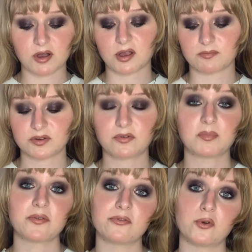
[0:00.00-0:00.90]
comes from
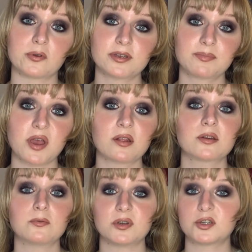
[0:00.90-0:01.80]
my Focus
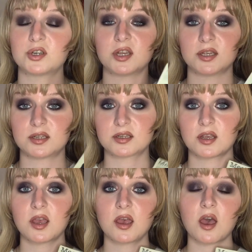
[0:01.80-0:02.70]
palette, which is
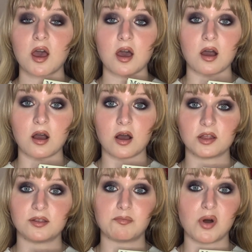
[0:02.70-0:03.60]

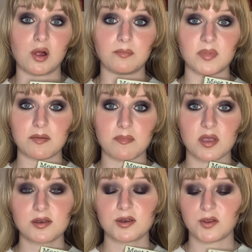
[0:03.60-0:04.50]
the Balm
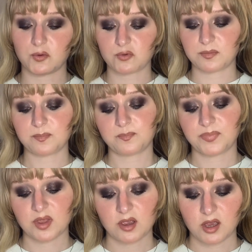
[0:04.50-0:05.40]
Midnight Nude.
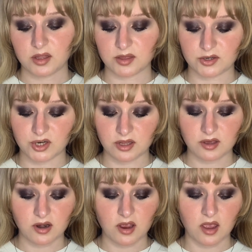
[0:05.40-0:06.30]
The shade
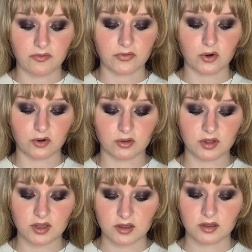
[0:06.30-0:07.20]
that I have
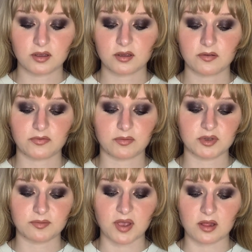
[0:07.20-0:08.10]
currently from
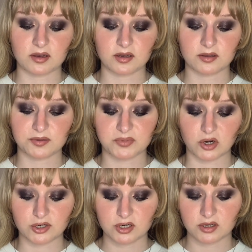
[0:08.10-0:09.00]
this palette in this
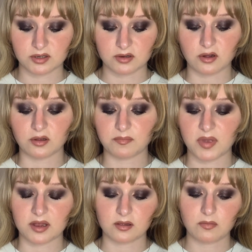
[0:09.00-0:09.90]
project is called
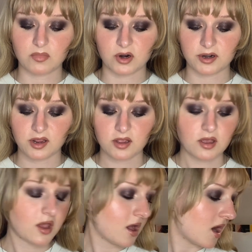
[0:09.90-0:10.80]
Matte Lombardy.
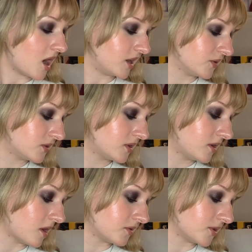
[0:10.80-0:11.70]
I used
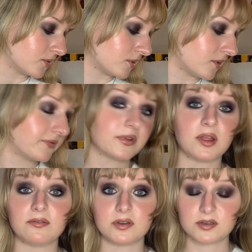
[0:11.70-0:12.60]
it a total of
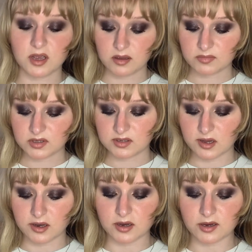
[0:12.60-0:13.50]
11 times,
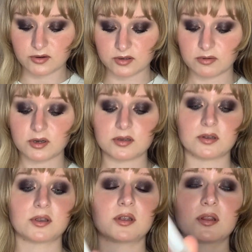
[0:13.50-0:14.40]
and here's what it's looking